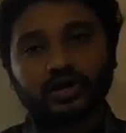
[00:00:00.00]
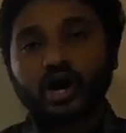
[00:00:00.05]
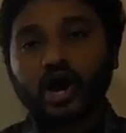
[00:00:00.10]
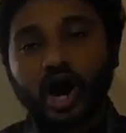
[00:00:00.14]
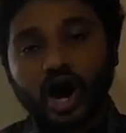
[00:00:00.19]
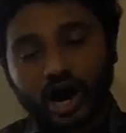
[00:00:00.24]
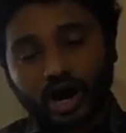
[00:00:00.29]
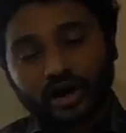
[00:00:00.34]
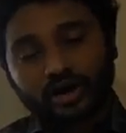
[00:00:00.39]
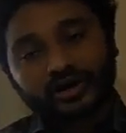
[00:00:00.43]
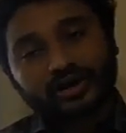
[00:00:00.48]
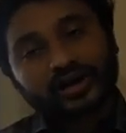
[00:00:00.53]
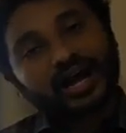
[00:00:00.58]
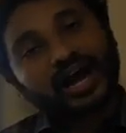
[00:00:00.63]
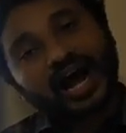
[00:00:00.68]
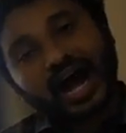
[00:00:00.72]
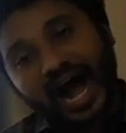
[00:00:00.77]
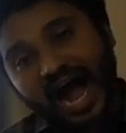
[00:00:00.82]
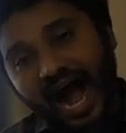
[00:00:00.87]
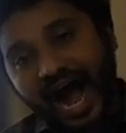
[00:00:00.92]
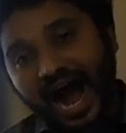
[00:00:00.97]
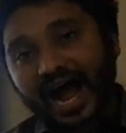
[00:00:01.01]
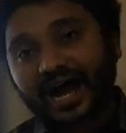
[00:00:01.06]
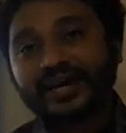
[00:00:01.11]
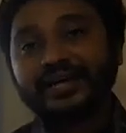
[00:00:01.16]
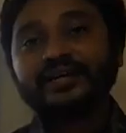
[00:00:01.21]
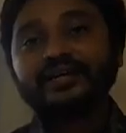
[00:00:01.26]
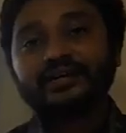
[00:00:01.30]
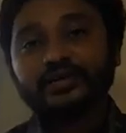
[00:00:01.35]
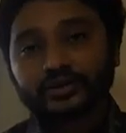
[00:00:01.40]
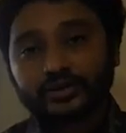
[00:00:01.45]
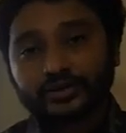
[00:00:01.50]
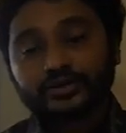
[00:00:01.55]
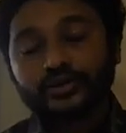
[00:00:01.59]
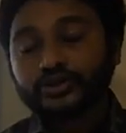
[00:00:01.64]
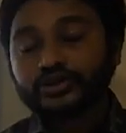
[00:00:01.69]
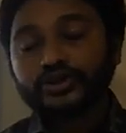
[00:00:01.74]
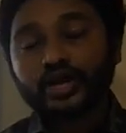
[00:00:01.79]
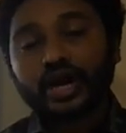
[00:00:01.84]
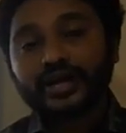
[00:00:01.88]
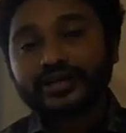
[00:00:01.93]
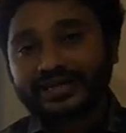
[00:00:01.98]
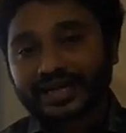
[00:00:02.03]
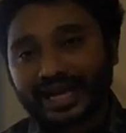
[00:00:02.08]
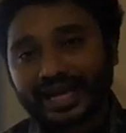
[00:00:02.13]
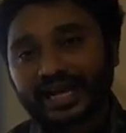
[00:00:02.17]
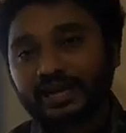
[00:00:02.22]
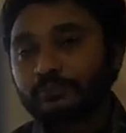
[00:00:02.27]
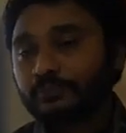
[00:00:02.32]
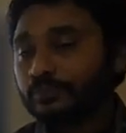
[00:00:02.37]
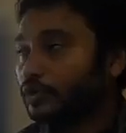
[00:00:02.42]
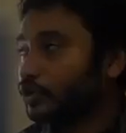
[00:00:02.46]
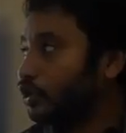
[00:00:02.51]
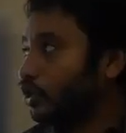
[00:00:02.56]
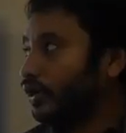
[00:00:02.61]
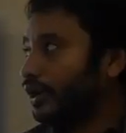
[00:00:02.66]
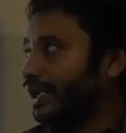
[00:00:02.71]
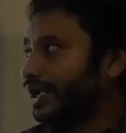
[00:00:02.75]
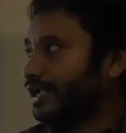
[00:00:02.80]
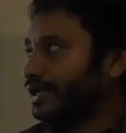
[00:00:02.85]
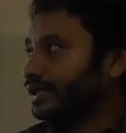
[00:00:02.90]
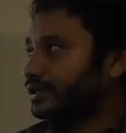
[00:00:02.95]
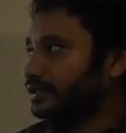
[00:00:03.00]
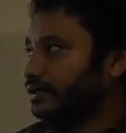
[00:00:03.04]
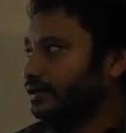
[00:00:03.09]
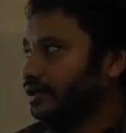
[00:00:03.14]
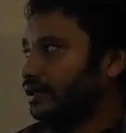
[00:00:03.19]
or I could not help going.